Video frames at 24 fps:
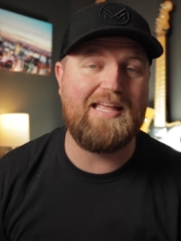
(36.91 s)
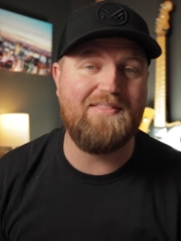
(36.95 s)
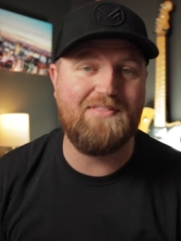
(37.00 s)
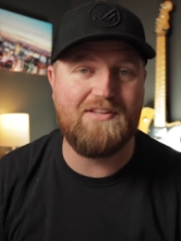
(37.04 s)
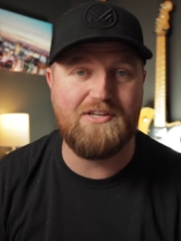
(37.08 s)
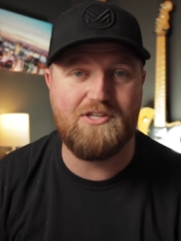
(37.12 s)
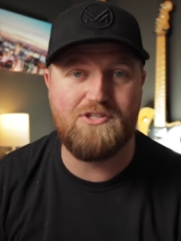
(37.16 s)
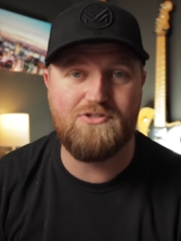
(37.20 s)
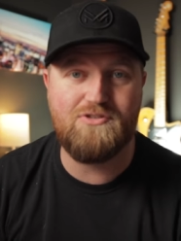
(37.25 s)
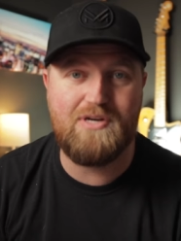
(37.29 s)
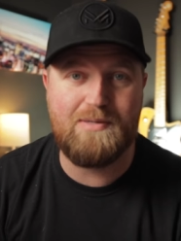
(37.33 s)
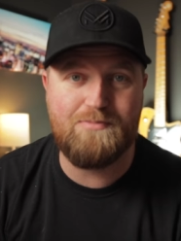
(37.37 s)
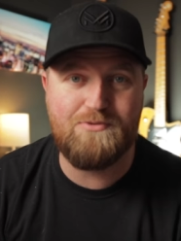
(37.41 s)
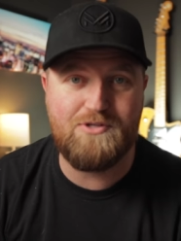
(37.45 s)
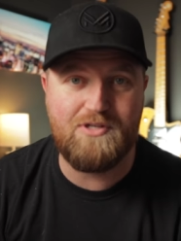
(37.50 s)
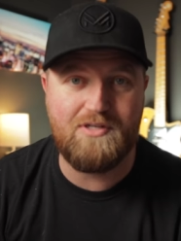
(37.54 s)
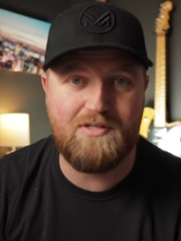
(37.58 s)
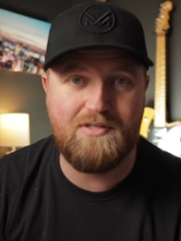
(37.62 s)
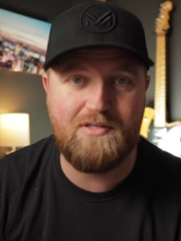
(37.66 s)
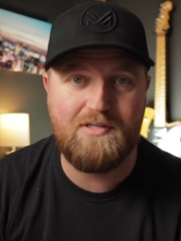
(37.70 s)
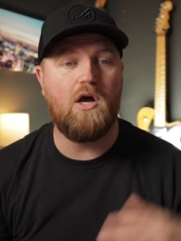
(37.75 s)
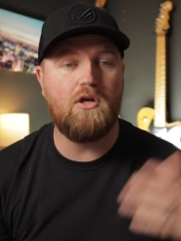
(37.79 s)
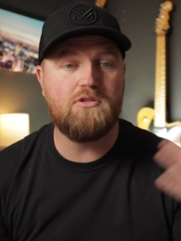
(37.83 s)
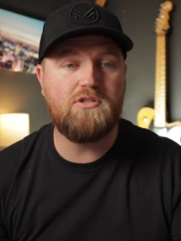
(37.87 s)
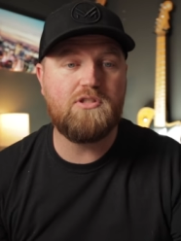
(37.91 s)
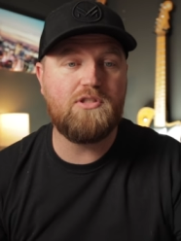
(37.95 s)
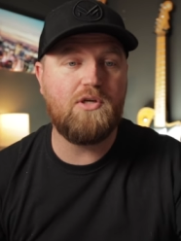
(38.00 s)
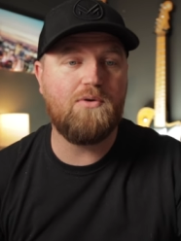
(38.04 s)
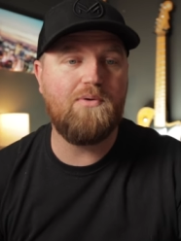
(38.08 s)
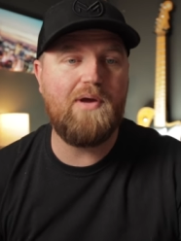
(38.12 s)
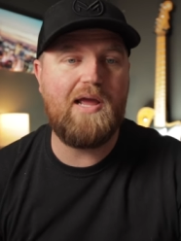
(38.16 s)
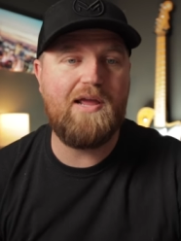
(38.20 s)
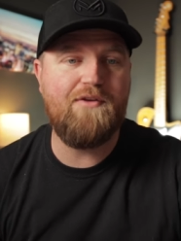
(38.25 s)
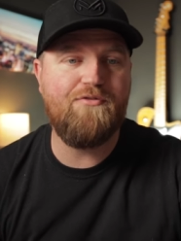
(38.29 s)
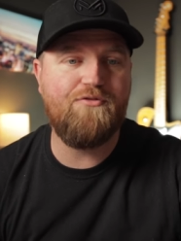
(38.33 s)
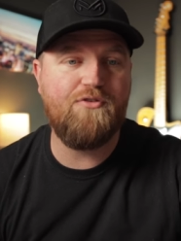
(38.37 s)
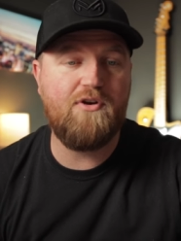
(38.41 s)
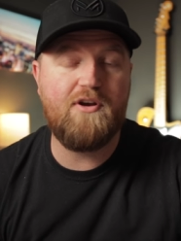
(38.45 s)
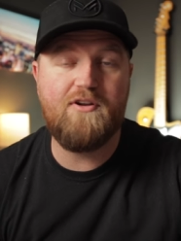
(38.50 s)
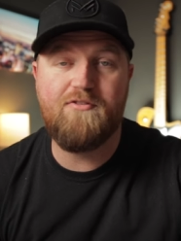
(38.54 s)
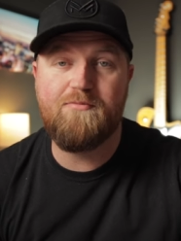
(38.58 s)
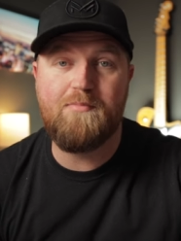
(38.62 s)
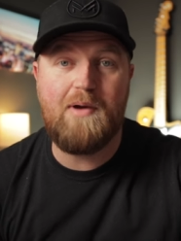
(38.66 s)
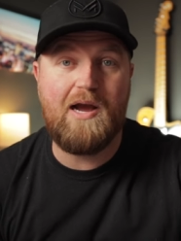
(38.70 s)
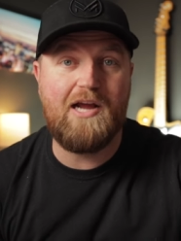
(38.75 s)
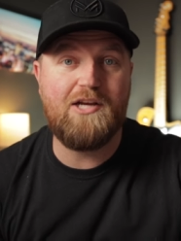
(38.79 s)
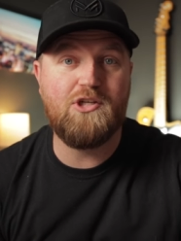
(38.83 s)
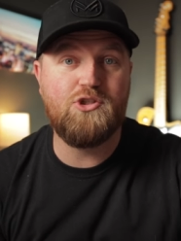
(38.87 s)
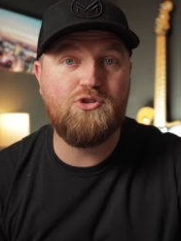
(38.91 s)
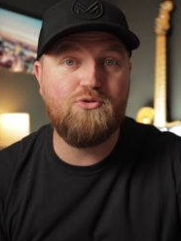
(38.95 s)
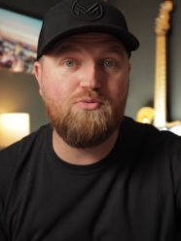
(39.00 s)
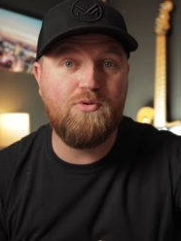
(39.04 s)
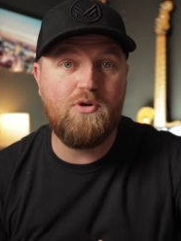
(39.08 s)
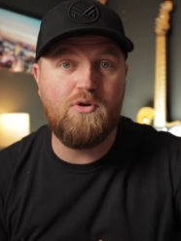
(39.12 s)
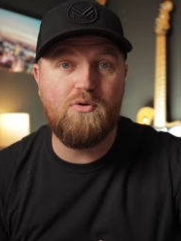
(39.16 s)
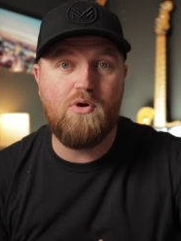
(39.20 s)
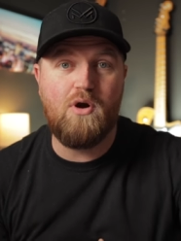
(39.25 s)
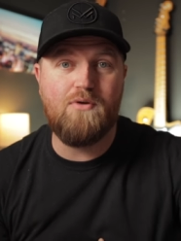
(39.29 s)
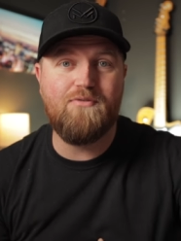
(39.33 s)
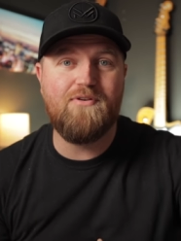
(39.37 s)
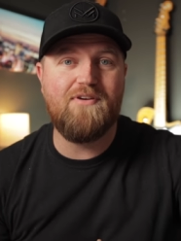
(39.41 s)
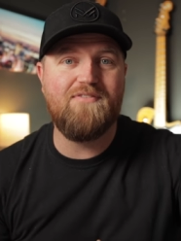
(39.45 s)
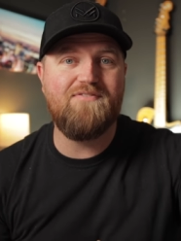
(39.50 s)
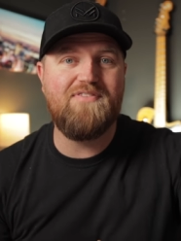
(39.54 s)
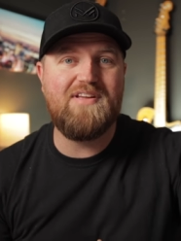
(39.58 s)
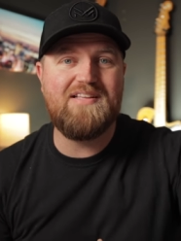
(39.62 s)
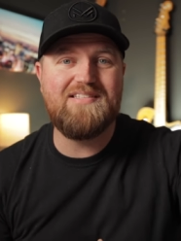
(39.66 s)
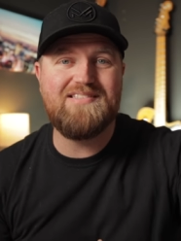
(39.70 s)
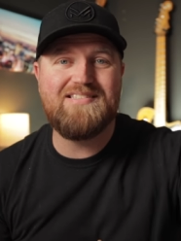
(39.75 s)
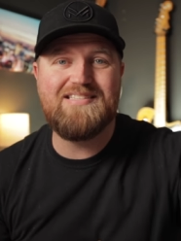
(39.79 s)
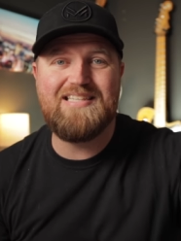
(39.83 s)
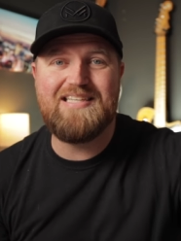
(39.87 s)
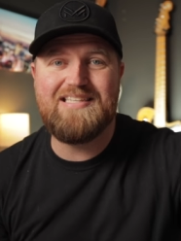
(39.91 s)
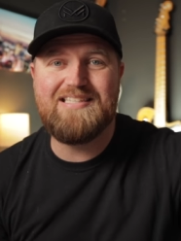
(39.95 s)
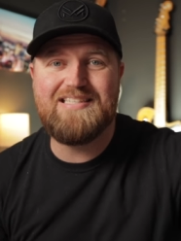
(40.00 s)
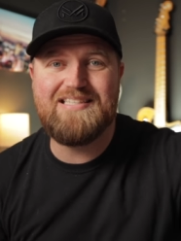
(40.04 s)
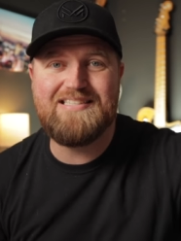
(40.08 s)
in the description. Also, a friend of mine, Drew, over at Vincit